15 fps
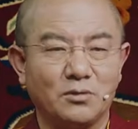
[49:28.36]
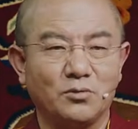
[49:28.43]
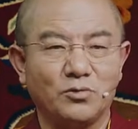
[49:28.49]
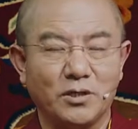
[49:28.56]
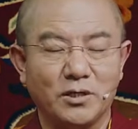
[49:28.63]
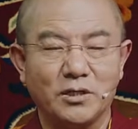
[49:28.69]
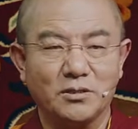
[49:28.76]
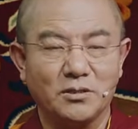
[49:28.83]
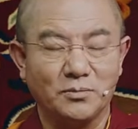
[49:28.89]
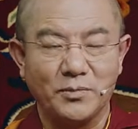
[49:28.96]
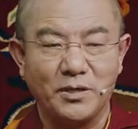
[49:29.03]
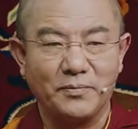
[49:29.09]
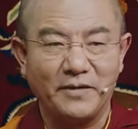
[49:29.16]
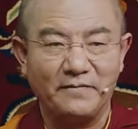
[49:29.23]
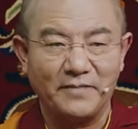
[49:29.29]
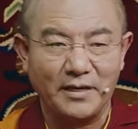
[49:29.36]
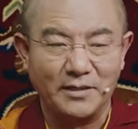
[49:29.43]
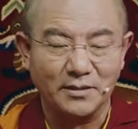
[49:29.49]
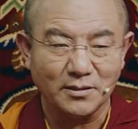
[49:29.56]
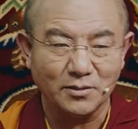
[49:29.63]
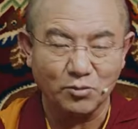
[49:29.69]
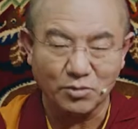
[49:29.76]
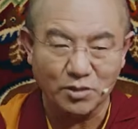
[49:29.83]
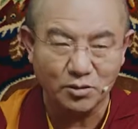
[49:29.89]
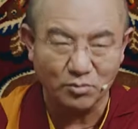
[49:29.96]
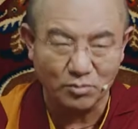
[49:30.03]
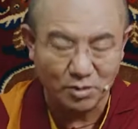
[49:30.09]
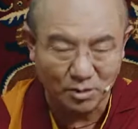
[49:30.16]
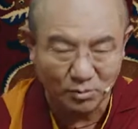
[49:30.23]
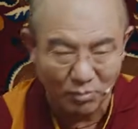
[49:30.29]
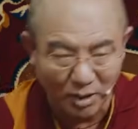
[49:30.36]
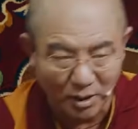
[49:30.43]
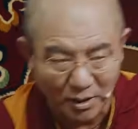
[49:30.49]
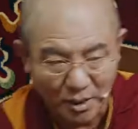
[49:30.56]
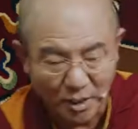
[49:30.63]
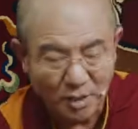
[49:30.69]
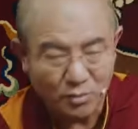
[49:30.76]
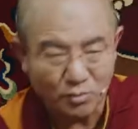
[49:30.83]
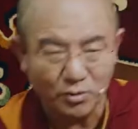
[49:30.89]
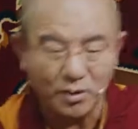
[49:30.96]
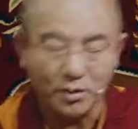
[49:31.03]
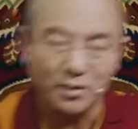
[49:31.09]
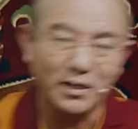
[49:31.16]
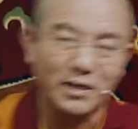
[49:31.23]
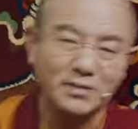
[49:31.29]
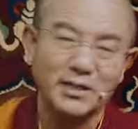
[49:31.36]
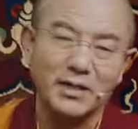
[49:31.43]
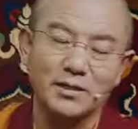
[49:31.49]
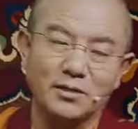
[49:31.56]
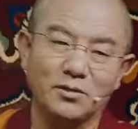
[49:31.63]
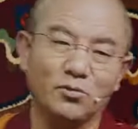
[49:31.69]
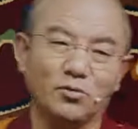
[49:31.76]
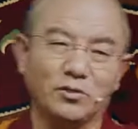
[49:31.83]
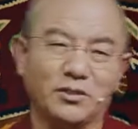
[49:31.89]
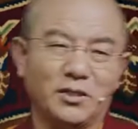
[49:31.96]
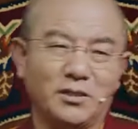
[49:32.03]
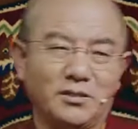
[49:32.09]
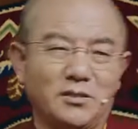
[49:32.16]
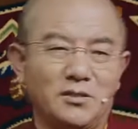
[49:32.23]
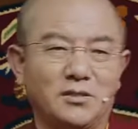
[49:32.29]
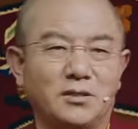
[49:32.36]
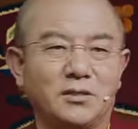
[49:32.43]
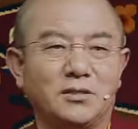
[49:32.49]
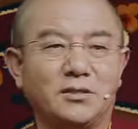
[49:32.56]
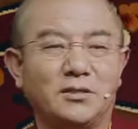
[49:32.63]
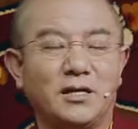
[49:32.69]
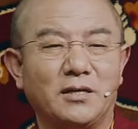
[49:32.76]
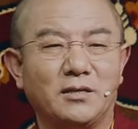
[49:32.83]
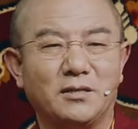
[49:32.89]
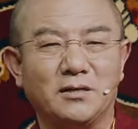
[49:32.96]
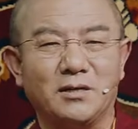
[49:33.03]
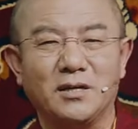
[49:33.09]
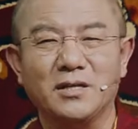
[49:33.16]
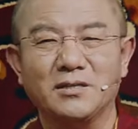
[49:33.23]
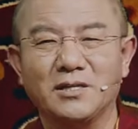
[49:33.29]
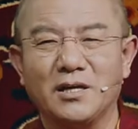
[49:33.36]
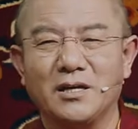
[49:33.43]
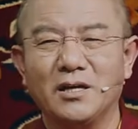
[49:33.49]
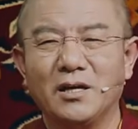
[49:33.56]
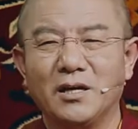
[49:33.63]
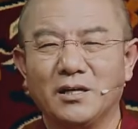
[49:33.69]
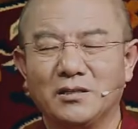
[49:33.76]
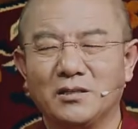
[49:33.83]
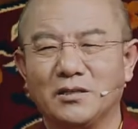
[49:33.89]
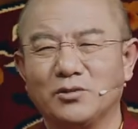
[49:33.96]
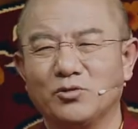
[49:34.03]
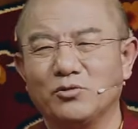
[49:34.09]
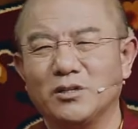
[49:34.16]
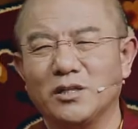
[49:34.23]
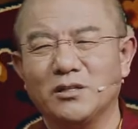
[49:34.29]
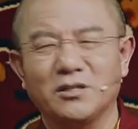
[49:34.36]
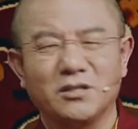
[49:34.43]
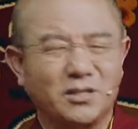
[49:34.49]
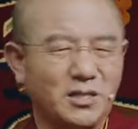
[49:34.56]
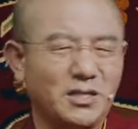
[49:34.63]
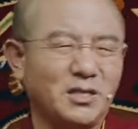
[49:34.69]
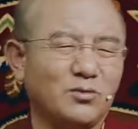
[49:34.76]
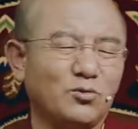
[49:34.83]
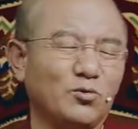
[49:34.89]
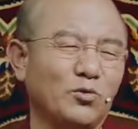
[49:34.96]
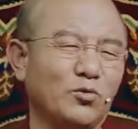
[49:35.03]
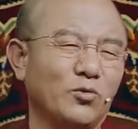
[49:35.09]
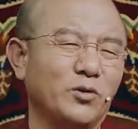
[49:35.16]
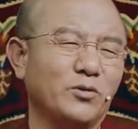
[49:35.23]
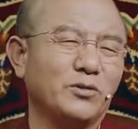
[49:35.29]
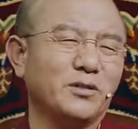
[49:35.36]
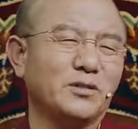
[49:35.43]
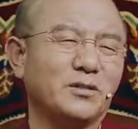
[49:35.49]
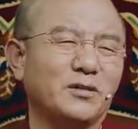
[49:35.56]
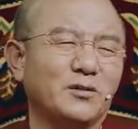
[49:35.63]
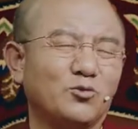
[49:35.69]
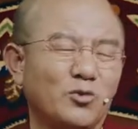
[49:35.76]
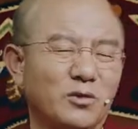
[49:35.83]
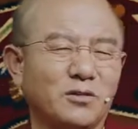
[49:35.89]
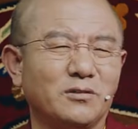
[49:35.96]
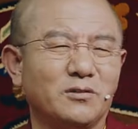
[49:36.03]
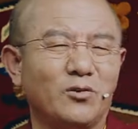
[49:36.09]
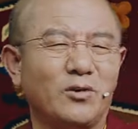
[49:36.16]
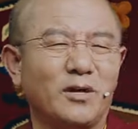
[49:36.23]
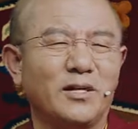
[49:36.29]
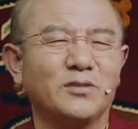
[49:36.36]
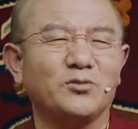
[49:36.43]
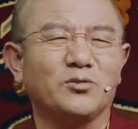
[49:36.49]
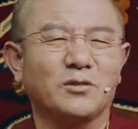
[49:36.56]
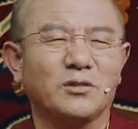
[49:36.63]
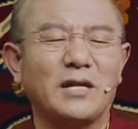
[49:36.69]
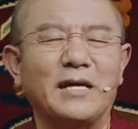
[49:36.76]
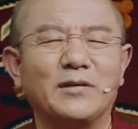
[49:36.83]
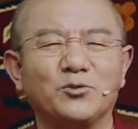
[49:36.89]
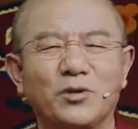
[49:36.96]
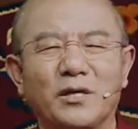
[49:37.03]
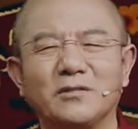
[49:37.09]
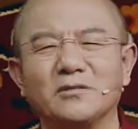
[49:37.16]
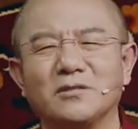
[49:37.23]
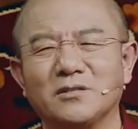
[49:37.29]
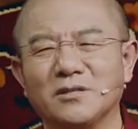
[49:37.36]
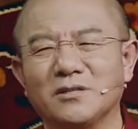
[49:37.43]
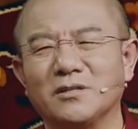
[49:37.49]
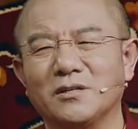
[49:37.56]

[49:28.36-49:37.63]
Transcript: But sometimes it could be just pushed by, it could be just a manifestation of a maturation of their karma.